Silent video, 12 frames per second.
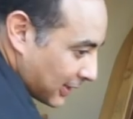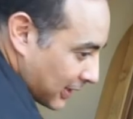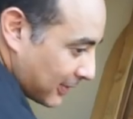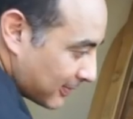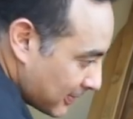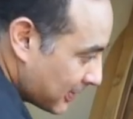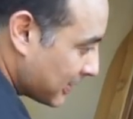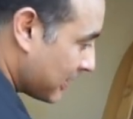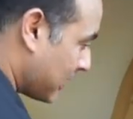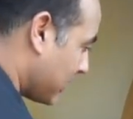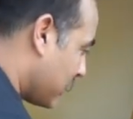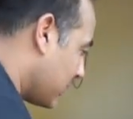and they
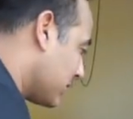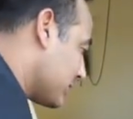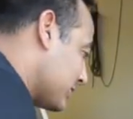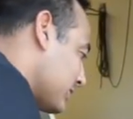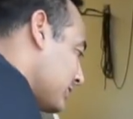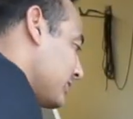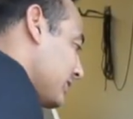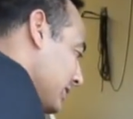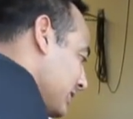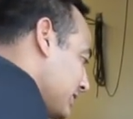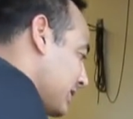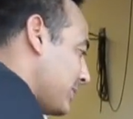
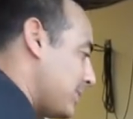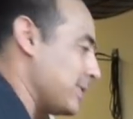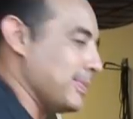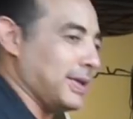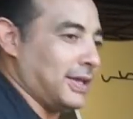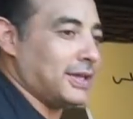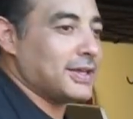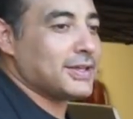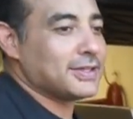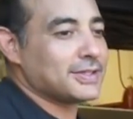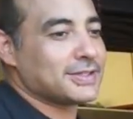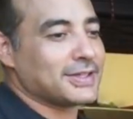certainly seem to be.
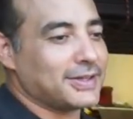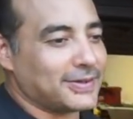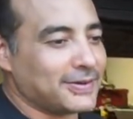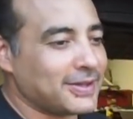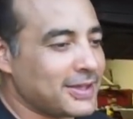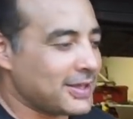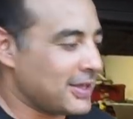So